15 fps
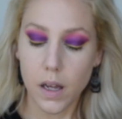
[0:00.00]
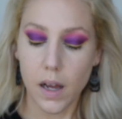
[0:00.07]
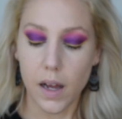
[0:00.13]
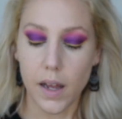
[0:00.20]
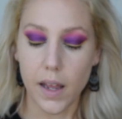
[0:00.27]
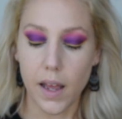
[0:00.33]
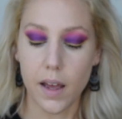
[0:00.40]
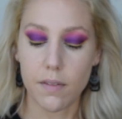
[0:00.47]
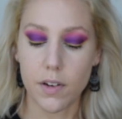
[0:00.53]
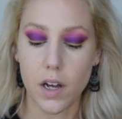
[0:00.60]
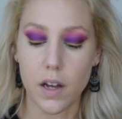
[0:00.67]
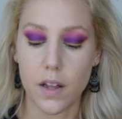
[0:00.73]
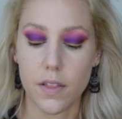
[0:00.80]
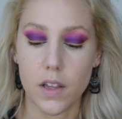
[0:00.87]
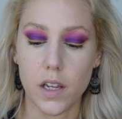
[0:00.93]
I have
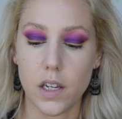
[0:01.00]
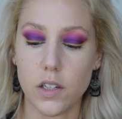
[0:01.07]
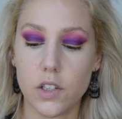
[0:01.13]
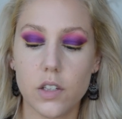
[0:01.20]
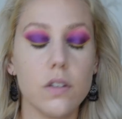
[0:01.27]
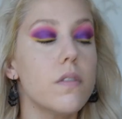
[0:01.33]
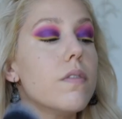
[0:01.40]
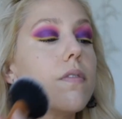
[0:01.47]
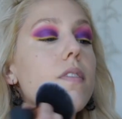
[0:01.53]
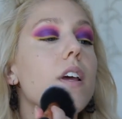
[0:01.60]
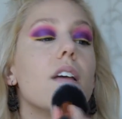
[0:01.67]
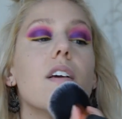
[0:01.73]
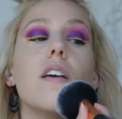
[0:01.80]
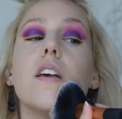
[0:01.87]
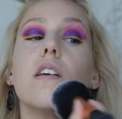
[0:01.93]
on the Too
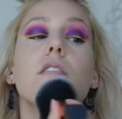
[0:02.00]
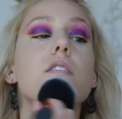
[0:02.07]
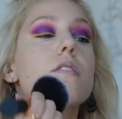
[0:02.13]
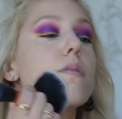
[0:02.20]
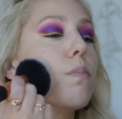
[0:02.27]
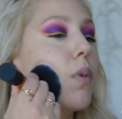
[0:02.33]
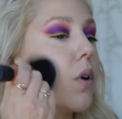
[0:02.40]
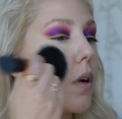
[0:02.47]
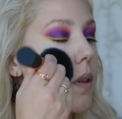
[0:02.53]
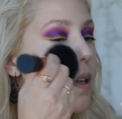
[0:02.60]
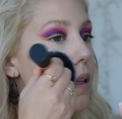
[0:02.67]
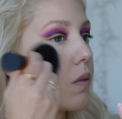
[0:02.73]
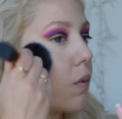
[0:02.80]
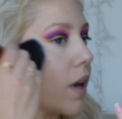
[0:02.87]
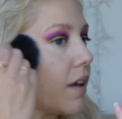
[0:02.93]
Faced Born
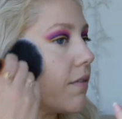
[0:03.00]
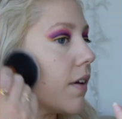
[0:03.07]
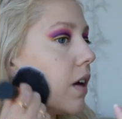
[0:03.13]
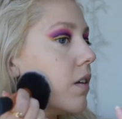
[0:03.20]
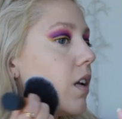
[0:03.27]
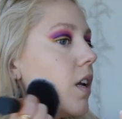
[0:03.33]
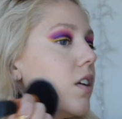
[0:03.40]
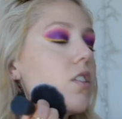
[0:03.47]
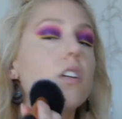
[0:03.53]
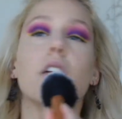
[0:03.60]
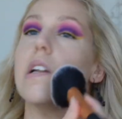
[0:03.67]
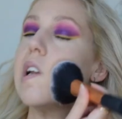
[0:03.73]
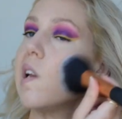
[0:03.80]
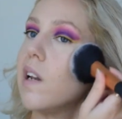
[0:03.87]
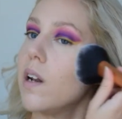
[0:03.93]
This Way
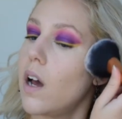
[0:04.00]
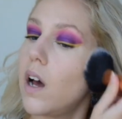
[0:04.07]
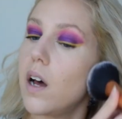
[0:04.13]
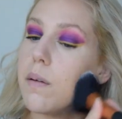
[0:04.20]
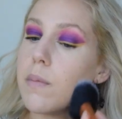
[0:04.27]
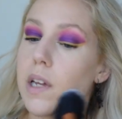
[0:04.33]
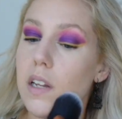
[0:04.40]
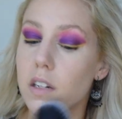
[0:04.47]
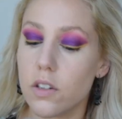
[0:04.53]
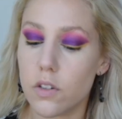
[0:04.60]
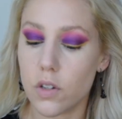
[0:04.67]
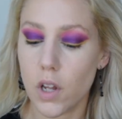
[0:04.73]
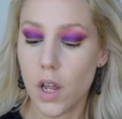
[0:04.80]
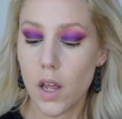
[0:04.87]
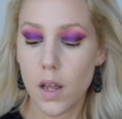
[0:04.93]
foundation in
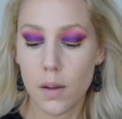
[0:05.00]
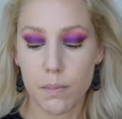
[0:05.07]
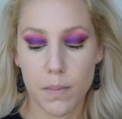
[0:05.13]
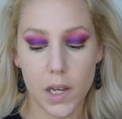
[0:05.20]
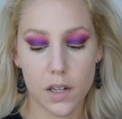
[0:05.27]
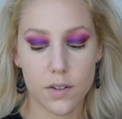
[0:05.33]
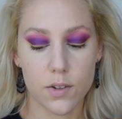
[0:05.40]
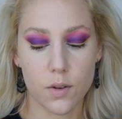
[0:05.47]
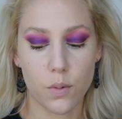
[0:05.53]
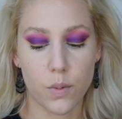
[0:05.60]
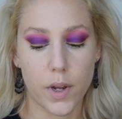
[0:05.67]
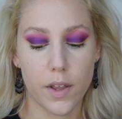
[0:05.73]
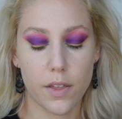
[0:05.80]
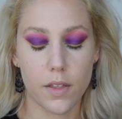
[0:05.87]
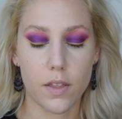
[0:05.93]
Almond mixed
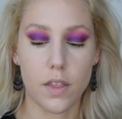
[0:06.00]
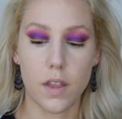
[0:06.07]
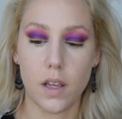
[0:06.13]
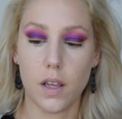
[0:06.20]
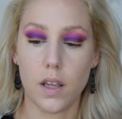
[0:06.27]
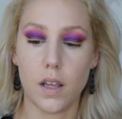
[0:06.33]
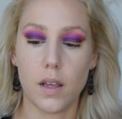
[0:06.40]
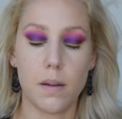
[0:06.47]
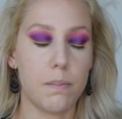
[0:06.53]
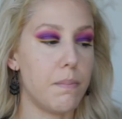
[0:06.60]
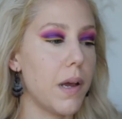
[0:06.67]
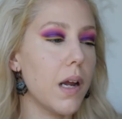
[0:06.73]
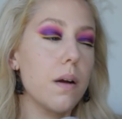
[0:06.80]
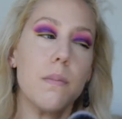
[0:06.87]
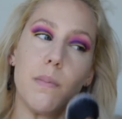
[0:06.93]
with the
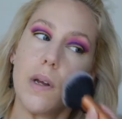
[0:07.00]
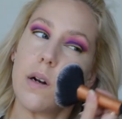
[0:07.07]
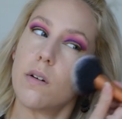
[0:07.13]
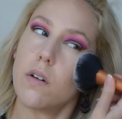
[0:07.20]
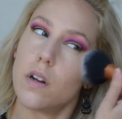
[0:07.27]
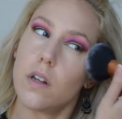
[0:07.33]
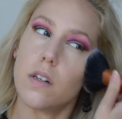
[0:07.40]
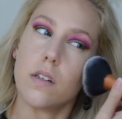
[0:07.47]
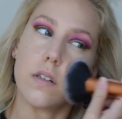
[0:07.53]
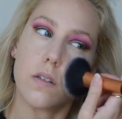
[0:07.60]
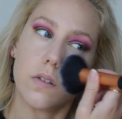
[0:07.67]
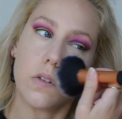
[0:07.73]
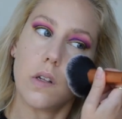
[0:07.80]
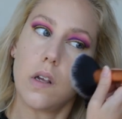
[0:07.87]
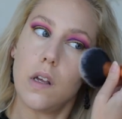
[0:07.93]
Bare
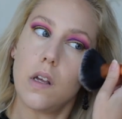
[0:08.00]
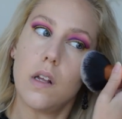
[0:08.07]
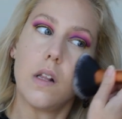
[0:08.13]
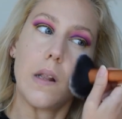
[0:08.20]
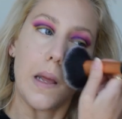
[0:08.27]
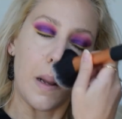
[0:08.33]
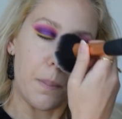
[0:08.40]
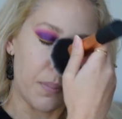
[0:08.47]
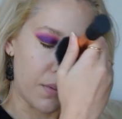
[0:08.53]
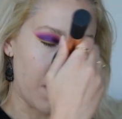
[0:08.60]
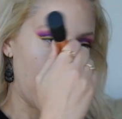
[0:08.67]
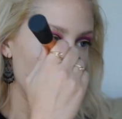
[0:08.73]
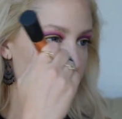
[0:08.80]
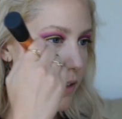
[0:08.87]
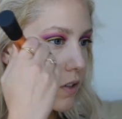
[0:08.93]
Minerals like
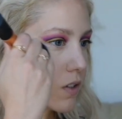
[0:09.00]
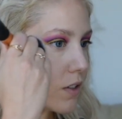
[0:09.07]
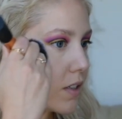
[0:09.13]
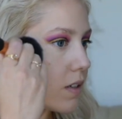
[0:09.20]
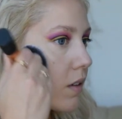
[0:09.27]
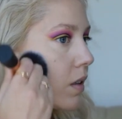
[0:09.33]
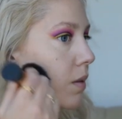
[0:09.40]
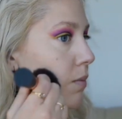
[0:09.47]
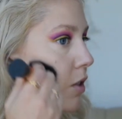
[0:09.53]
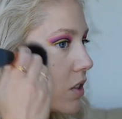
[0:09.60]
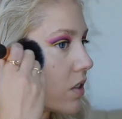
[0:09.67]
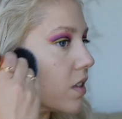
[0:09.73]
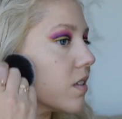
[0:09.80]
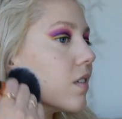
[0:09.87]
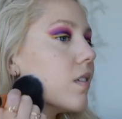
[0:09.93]
bronzer serum,
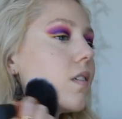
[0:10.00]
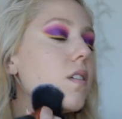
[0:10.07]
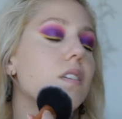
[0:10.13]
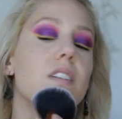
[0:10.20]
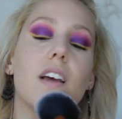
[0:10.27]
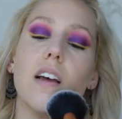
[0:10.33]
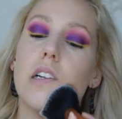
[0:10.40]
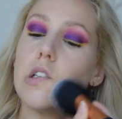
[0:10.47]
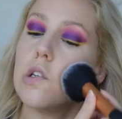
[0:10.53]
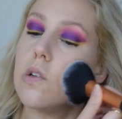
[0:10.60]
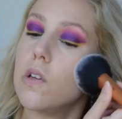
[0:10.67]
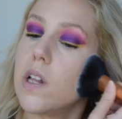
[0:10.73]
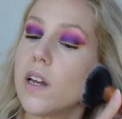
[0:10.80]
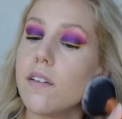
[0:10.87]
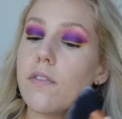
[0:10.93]
just because it's a tad
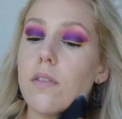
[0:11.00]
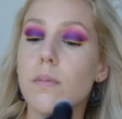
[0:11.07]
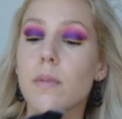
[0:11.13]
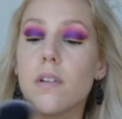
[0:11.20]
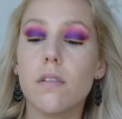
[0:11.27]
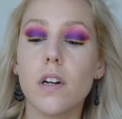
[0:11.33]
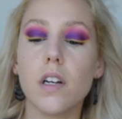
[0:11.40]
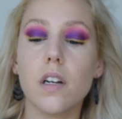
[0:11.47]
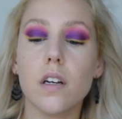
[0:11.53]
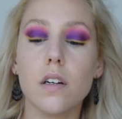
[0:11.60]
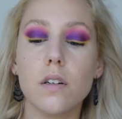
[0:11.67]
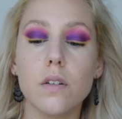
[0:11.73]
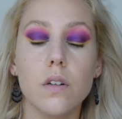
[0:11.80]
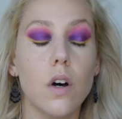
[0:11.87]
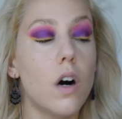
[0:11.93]
too light for me right
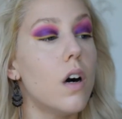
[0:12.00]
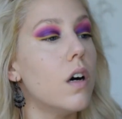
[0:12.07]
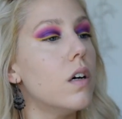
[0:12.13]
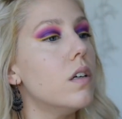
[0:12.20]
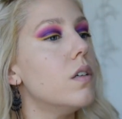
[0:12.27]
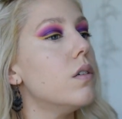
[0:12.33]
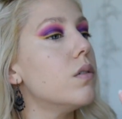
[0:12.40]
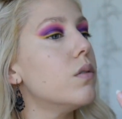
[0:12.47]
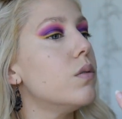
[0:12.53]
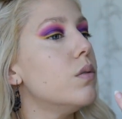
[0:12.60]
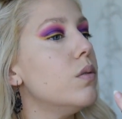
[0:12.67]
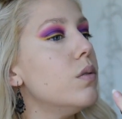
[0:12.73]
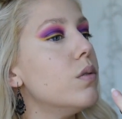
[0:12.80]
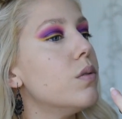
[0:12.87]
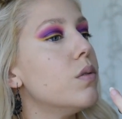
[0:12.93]
now.
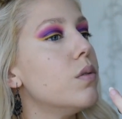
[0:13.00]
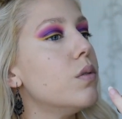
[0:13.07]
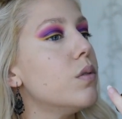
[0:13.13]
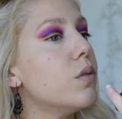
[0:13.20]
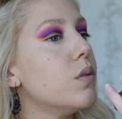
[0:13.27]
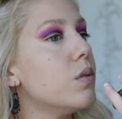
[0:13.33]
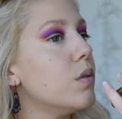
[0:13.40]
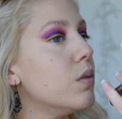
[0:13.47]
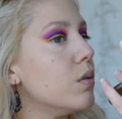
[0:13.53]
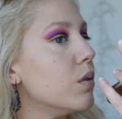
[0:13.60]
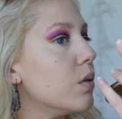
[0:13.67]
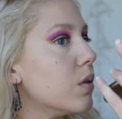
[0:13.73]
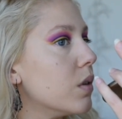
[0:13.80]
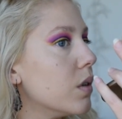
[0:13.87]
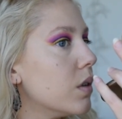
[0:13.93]

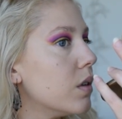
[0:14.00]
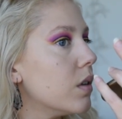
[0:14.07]
Ooh,